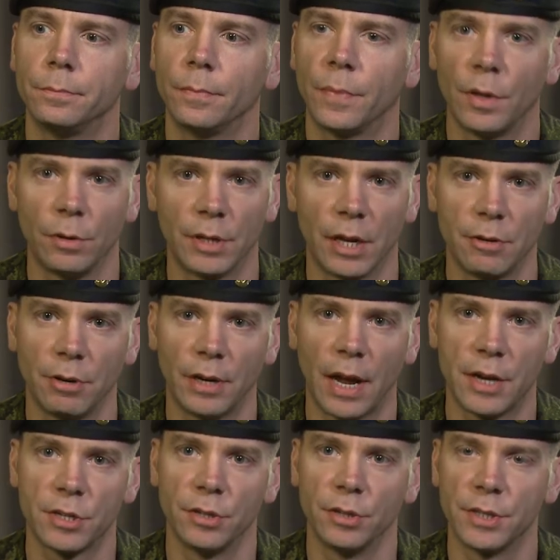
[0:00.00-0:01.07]
Third country
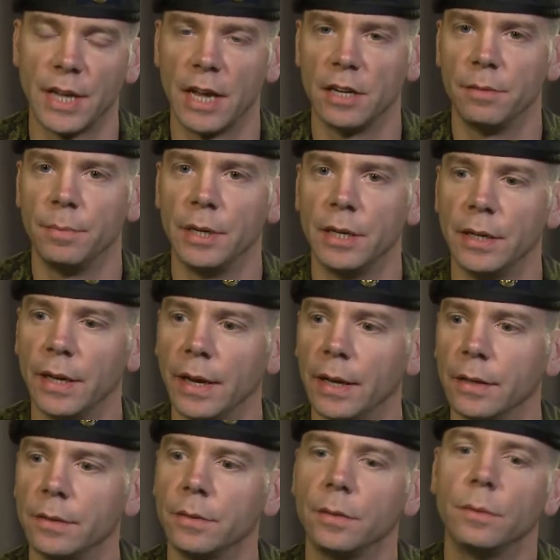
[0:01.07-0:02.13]
nationals had to be,
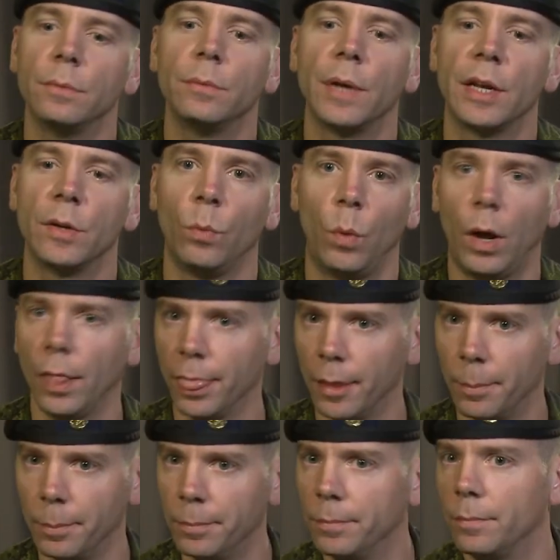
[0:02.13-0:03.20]
we had to wand
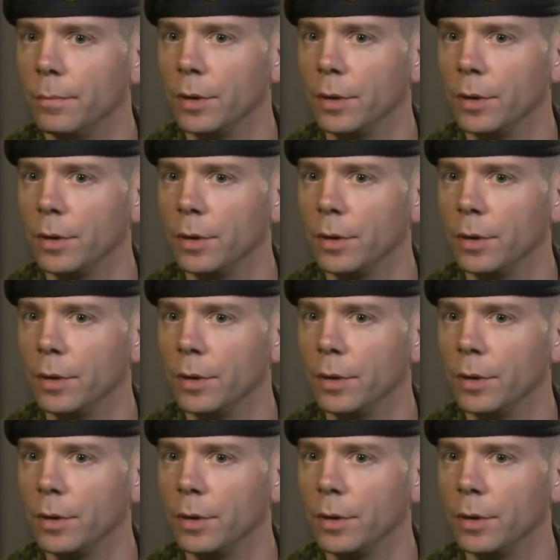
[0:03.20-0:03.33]
them.